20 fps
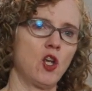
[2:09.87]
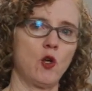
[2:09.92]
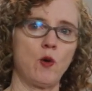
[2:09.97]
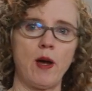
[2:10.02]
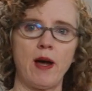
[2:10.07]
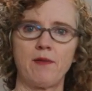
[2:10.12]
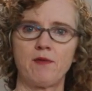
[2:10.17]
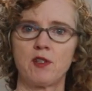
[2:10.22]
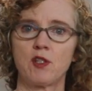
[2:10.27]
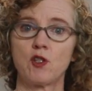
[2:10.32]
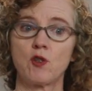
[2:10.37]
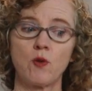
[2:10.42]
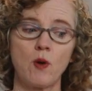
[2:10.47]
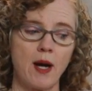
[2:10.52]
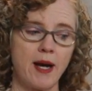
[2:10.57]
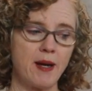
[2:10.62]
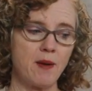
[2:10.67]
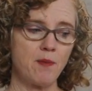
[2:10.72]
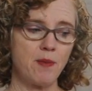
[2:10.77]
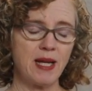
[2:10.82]
You have to
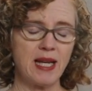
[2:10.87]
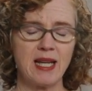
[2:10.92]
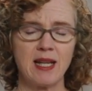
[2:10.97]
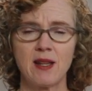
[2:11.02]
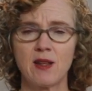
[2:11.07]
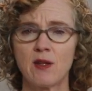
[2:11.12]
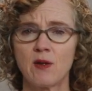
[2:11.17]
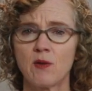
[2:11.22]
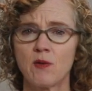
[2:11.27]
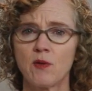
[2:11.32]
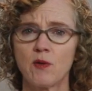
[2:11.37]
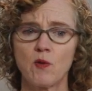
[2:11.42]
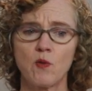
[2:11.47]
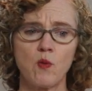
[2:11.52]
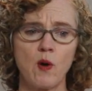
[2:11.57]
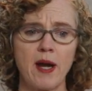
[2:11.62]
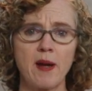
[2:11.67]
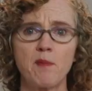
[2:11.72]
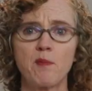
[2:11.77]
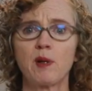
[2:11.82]
try and be in the
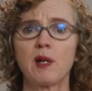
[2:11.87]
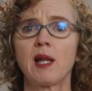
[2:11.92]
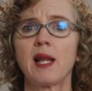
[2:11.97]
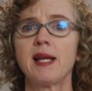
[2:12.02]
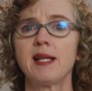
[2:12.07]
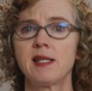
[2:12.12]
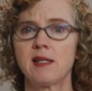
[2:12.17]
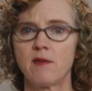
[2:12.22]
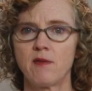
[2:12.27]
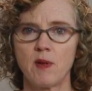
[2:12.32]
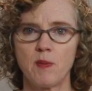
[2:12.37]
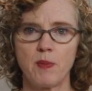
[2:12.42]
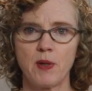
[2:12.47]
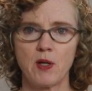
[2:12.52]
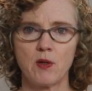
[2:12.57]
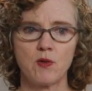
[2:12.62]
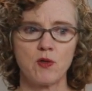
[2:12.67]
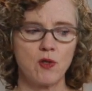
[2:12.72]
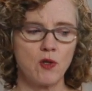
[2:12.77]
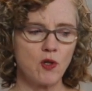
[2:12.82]
right place of the
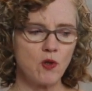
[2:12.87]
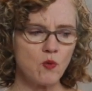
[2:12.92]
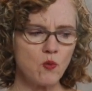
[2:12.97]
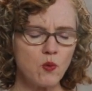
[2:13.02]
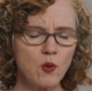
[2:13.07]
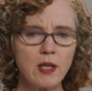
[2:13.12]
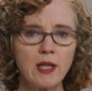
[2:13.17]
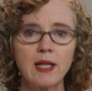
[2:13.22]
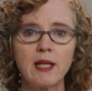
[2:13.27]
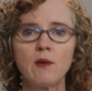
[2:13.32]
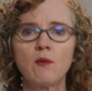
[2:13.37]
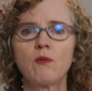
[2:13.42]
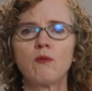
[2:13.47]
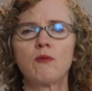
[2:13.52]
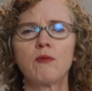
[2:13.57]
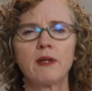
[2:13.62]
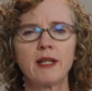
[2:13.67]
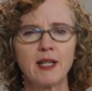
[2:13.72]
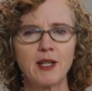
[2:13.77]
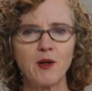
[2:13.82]
bow. So you really,
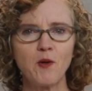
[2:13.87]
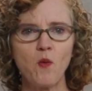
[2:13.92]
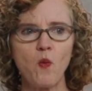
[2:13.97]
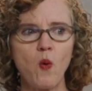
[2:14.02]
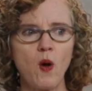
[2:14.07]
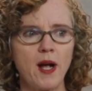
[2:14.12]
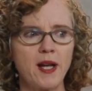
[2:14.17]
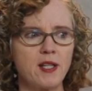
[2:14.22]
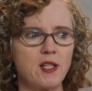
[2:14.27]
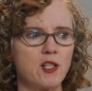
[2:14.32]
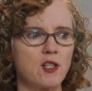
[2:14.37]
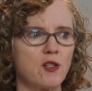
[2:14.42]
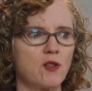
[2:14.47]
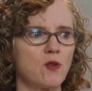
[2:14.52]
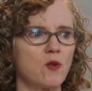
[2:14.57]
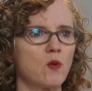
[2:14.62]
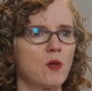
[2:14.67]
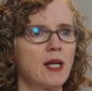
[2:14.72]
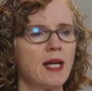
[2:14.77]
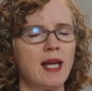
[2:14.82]
really want
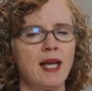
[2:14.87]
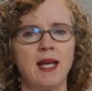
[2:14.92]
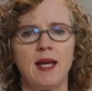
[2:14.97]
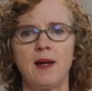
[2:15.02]
to